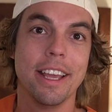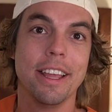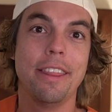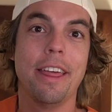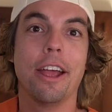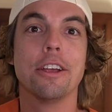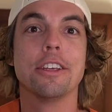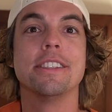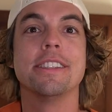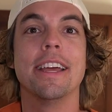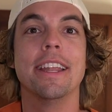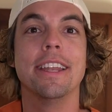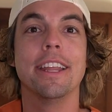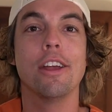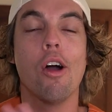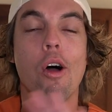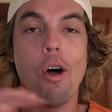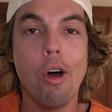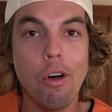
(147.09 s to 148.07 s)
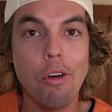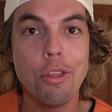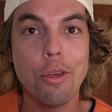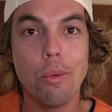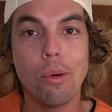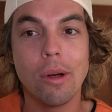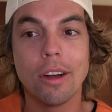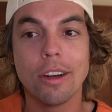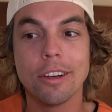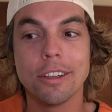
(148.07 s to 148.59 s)
They are sending all the
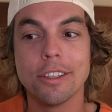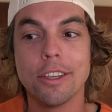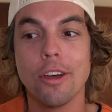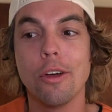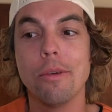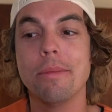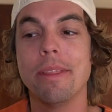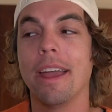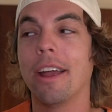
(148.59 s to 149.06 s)
workers home,